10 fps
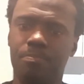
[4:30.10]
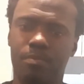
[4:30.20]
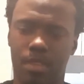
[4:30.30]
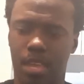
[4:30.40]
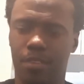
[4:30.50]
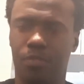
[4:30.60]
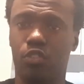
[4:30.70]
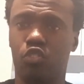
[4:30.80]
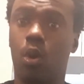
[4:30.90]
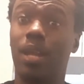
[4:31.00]
And if you're
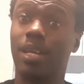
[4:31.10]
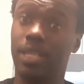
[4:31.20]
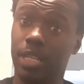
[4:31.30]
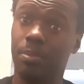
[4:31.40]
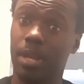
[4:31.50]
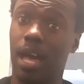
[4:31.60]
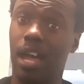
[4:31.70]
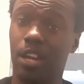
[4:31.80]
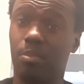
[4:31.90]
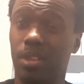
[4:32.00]
squatting a little bit
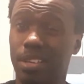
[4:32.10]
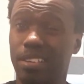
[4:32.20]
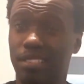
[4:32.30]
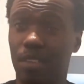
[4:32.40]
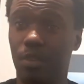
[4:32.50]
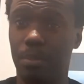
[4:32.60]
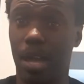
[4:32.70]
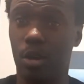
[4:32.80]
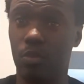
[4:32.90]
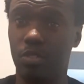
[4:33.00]
higher, you're probably going to save your
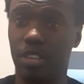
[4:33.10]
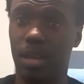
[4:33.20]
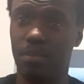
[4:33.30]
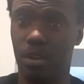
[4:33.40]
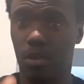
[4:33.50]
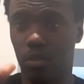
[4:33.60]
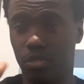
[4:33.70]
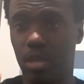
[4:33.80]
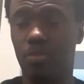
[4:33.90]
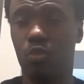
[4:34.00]
back over time. All those
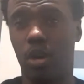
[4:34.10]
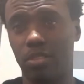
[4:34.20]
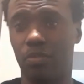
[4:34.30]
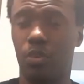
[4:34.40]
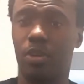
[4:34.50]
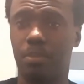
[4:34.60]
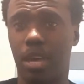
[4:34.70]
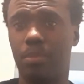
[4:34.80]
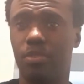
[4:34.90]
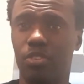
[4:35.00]
deep squats, if you're in a
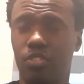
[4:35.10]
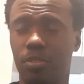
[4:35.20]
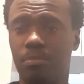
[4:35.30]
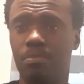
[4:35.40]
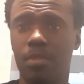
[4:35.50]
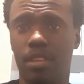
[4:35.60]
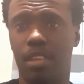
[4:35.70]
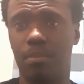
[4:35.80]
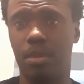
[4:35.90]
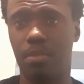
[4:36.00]
bad position,
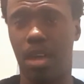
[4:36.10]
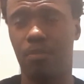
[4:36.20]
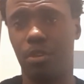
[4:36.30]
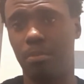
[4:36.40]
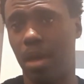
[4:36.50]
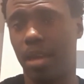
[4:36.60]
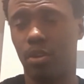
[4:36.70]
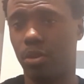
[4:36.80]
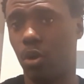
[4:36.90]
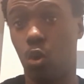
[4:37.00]
can be bad for your back
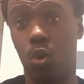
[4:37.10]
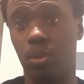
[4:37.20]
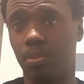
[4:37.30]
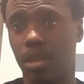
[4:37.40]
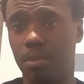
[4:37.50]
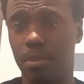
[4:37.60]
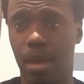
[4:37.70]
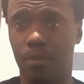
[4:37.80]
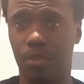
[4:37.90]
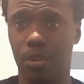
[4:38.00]
or can be
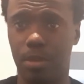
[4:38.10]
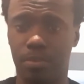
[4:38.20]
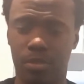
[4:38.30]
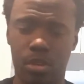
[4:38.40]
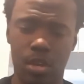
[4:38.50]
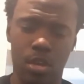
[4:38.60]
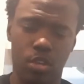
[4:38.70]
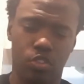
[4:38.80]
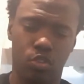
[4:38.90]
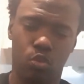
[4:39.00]
bad for your hips.
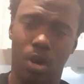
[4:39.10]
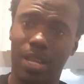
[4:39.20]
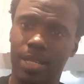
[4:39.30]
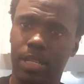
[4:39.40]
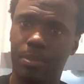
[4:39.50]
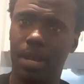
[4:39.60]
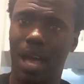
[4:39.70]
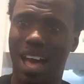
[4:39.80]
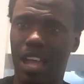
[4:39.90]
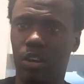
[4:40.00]
So squatting a little bit
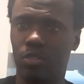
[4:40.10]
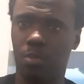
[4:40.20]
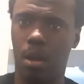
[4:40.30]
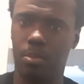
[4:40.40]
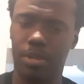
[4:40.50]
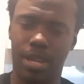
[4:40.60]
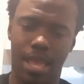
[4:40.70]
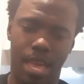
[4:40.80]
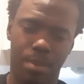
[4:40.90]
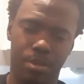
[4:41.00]
higher is probably going to
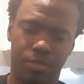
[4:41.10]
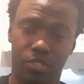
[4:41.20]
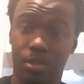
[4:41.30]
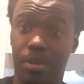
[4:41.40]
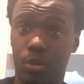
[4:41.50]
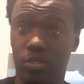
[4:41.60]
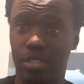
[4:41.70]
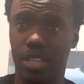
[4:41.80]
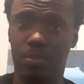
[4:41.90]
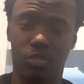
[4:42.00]
happen if you're somebody who's a
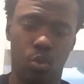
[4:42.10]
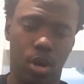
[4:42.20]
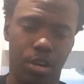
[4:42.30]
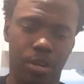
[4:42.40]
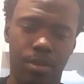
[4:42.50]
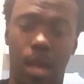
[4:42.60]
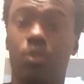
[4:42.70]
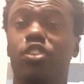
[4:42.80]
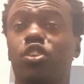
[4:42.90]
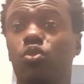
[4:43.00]
deep squatter. I
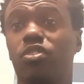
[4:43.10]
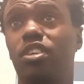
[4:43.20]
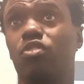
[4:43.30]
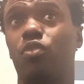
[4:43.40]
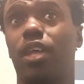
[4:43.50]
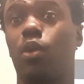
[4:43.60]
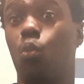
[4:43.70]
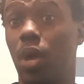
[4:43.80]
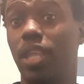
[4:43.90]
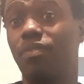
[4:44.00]
wouldn't use these for like
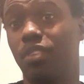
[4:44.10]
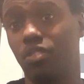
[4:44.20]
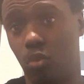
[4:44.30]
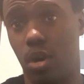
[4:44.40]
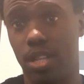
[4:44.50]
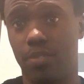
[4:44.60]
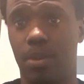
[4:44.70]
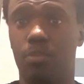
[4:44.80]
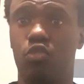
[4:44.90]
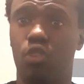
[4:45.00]
weightlifting squats. If
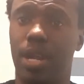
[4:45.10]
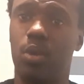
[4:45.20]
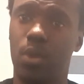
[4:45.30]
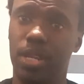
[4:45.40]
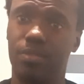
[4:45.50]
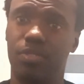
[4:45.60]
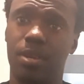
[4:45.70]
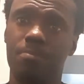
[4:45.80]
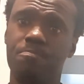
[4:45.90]
I'm training weightlifting,